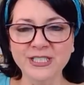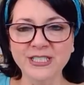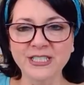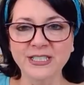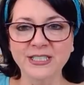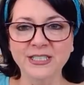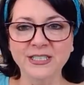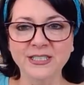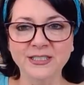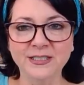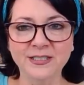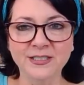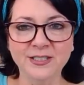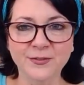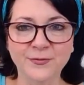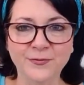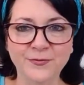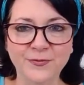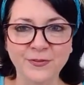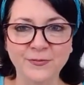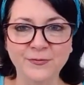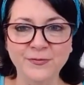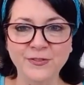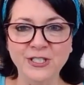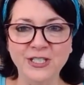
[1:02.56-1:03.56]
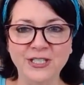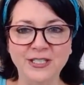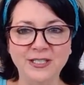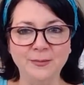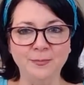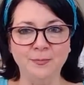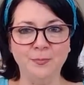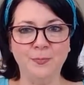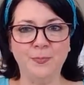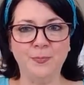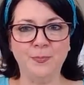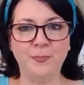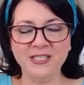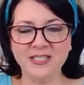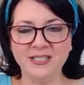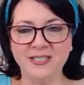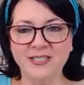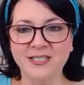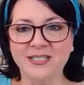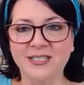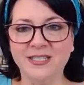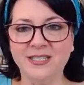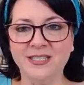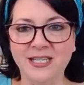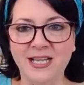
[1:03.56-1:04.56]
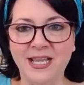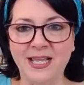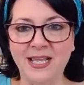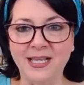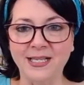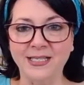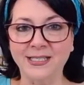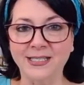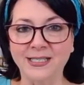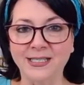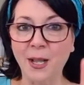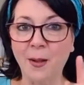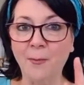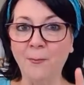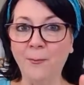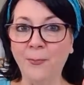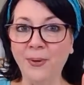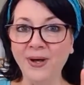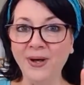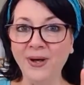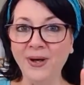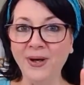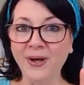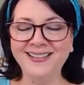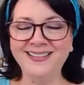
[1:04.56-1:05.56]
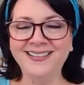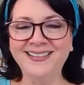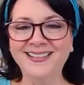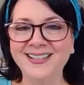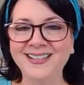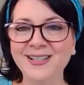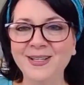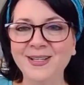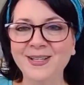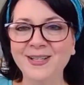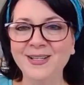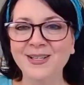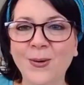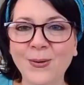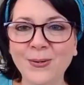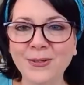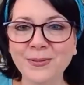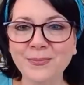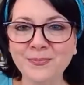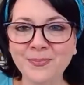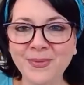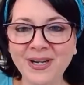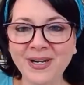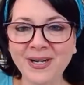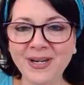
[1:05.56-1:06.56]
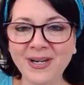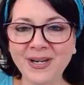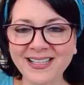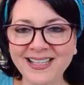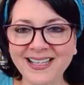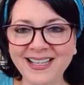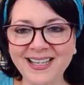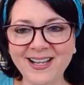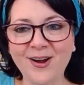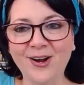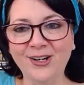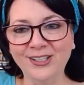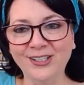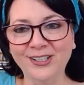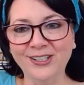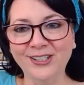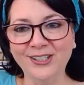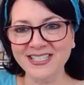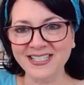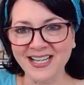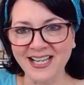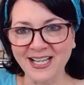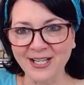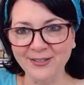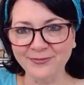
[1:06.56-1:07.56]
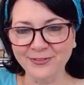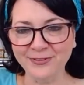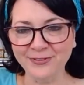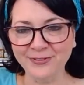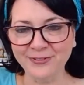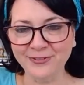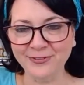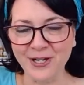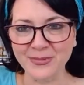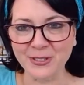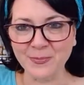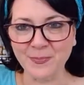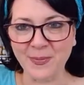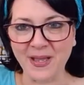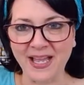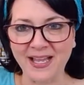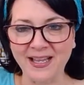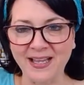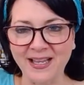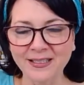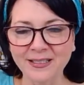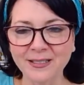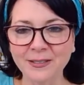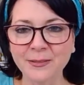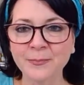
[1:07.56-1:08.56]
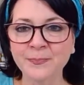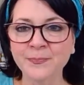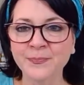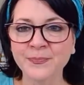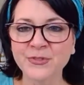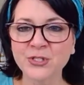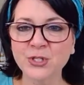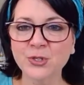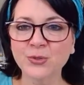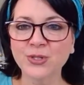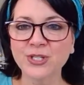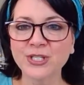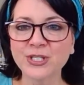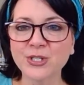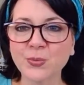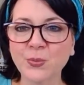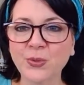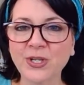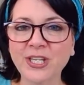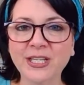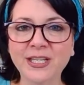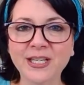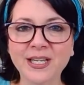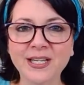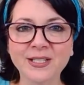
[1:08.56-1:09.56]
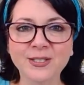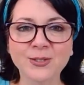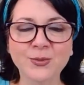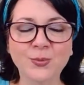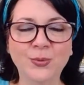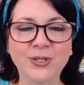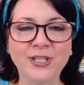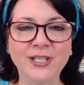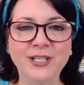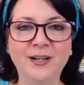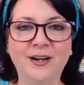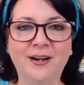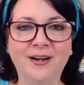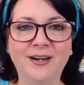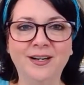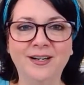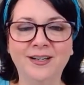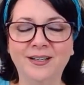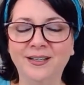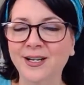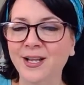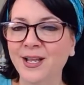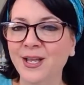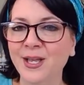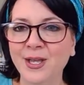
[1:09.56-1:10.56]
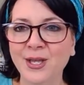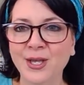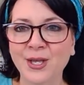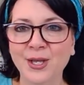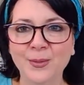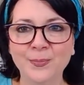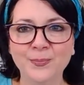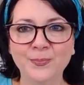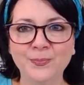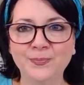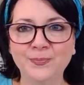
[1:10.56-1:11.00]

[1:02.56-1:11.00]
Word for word: 14 to 15 business days, but on Monday, our staff comes back. So this weekend, we are